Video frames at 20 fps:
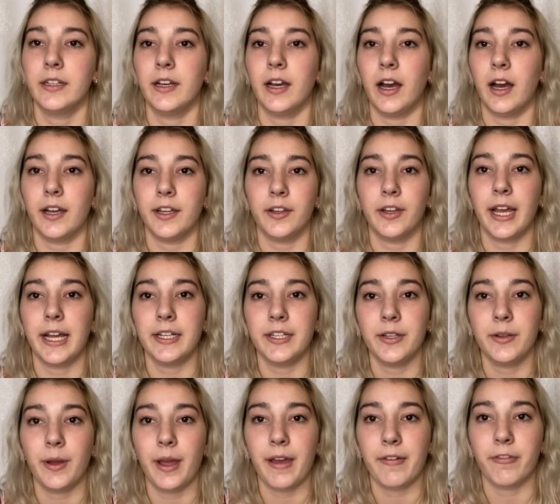You can
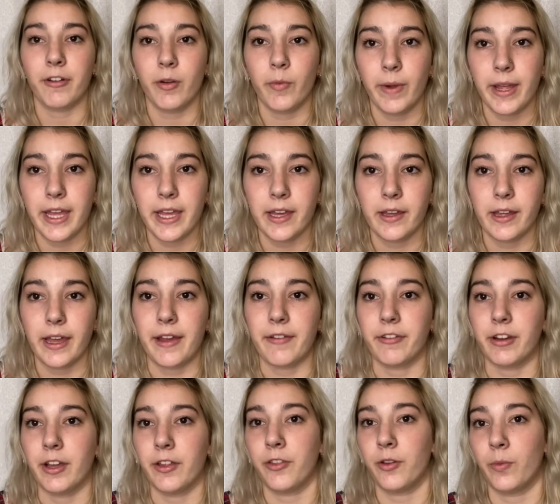do it every week,
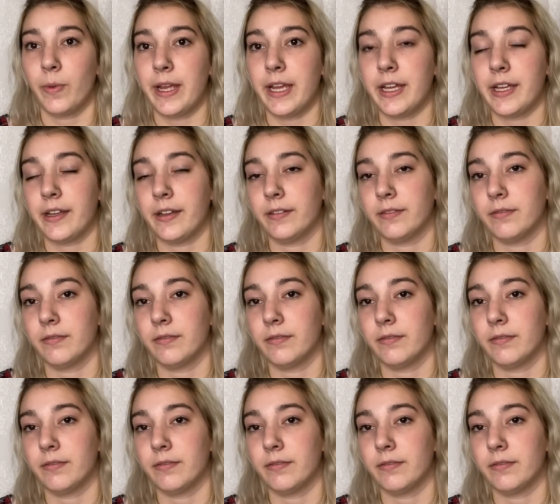every other week,